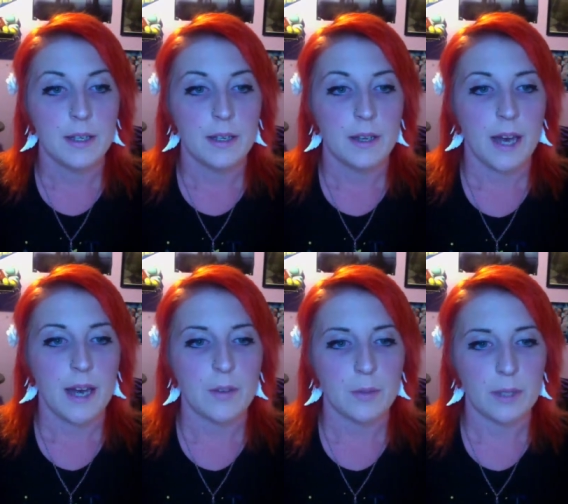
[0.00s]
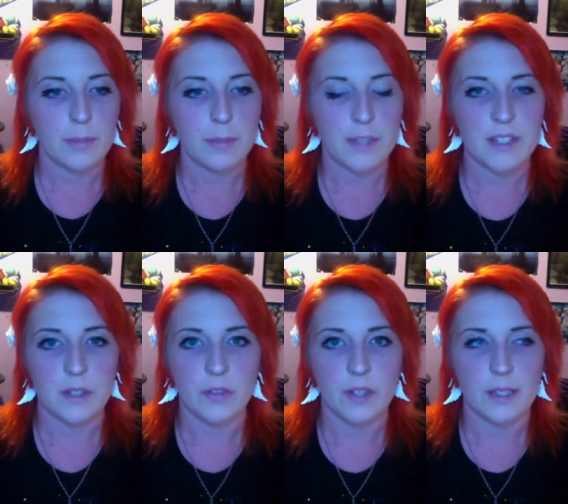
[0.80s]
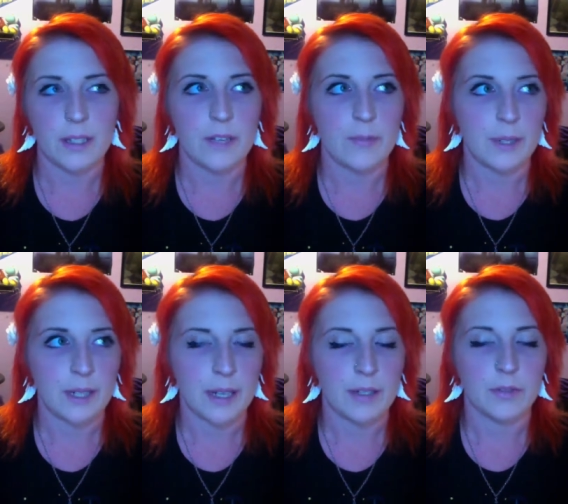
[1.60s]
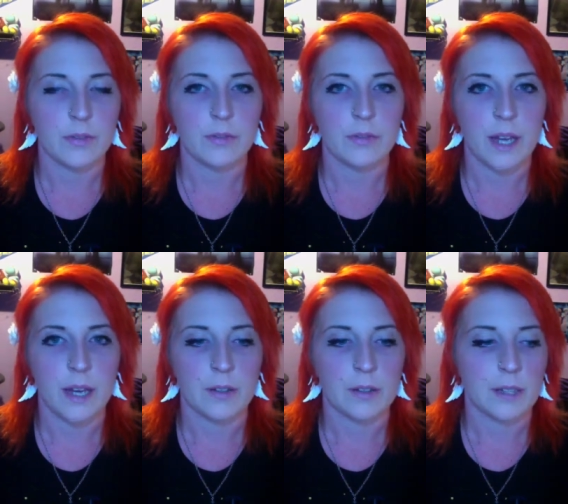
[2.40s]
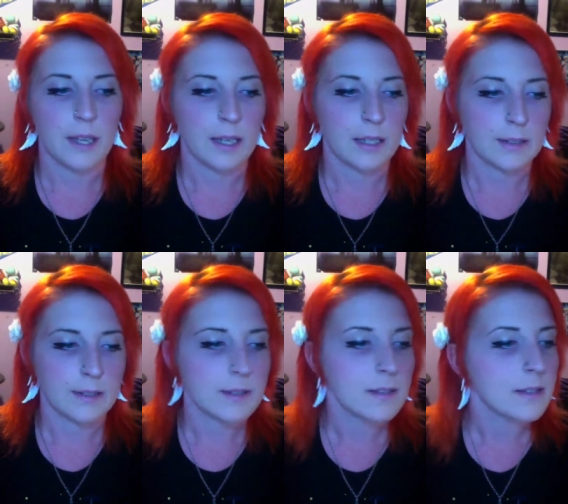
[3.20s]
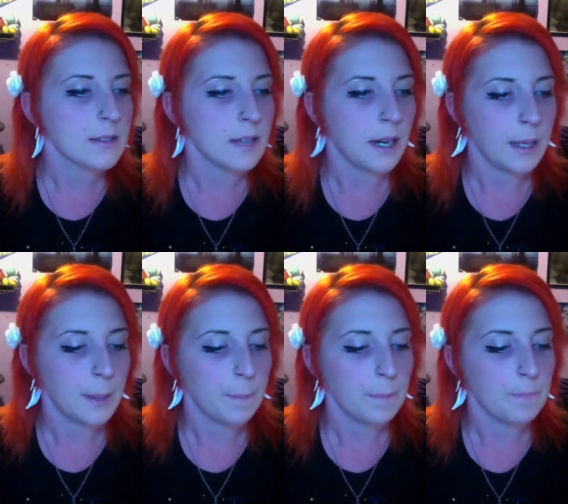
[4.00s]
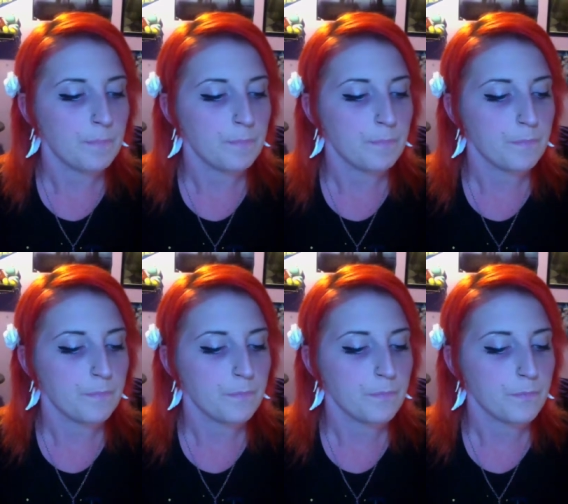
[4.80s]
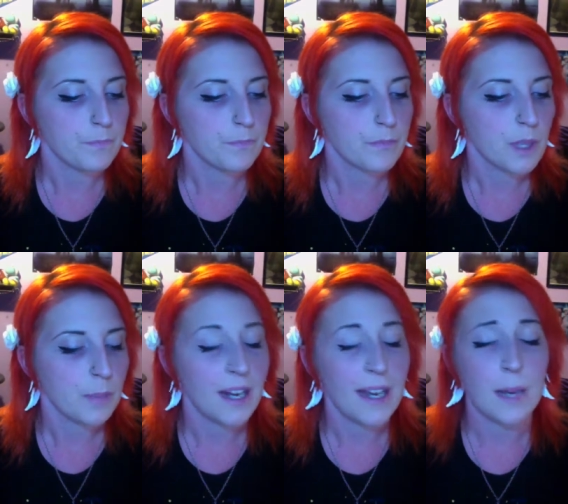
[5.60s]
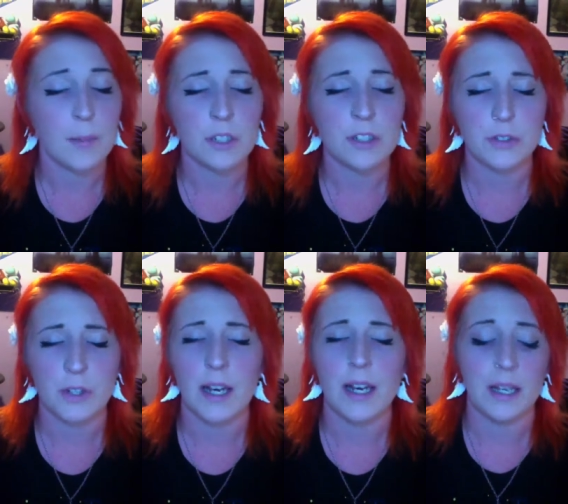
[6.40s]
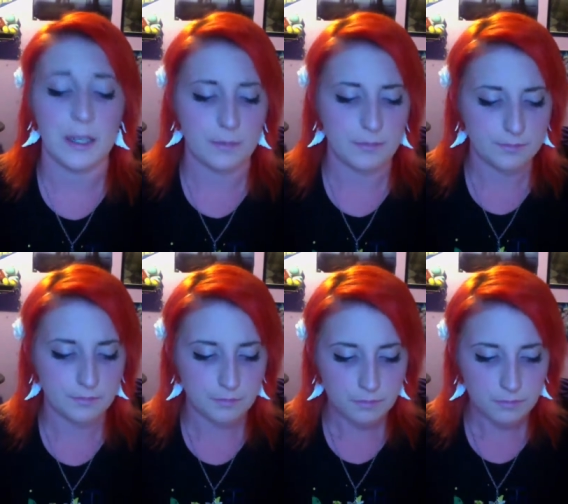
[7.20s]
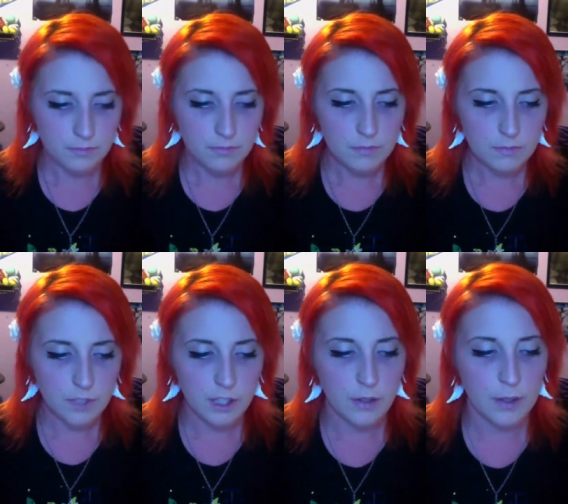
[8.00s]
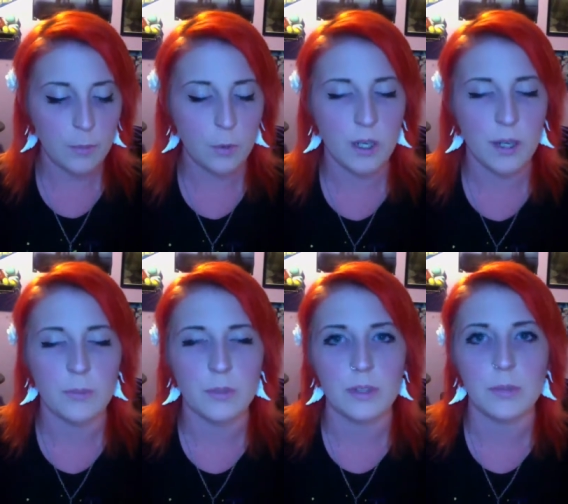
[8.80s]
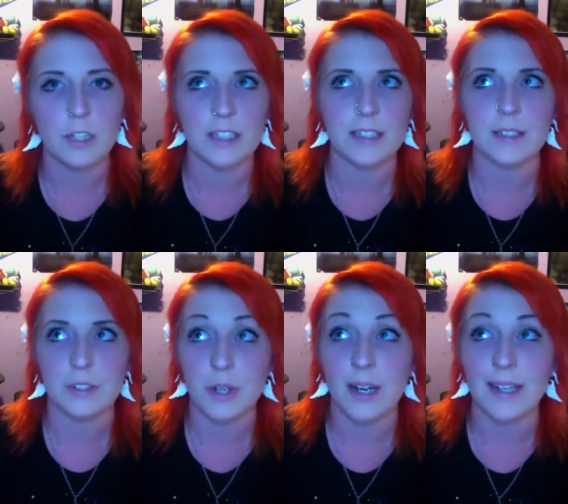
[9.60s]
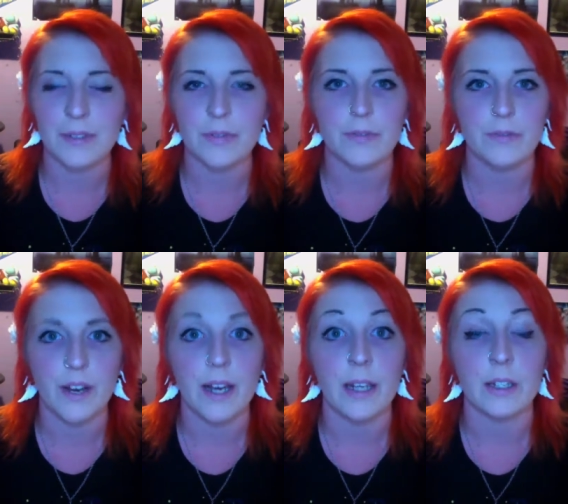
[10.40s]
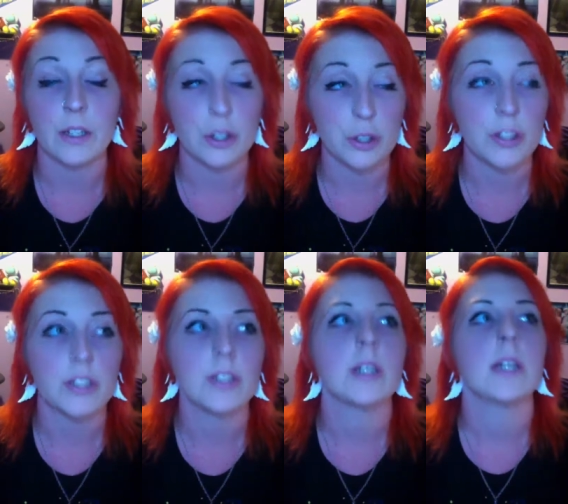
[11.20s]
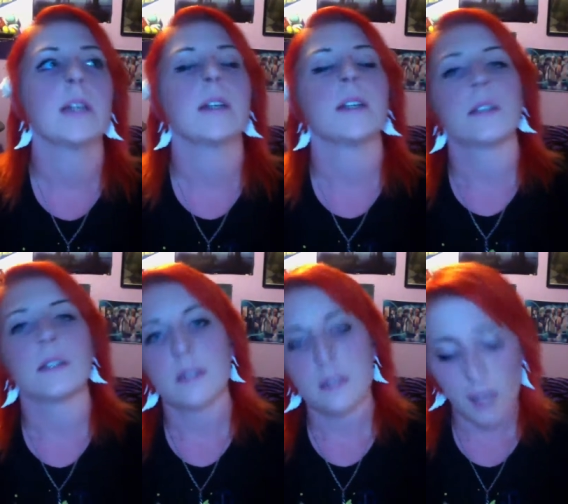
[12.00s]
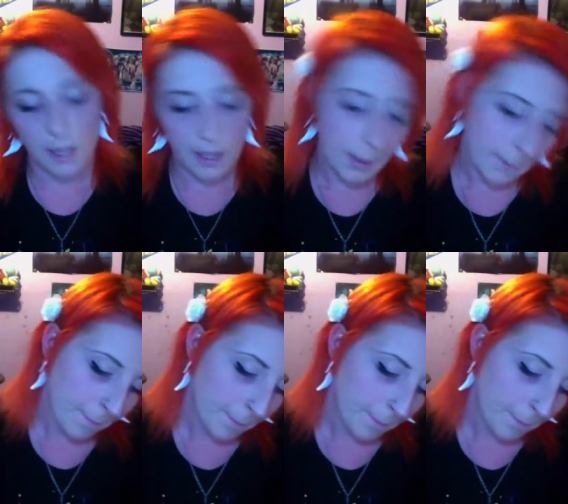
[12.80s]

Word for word: I haven't really been myself lately. I've been kind of down, and, um, but I am going to try, you know, I'm, wa I'm really wanting to try to find a good, um,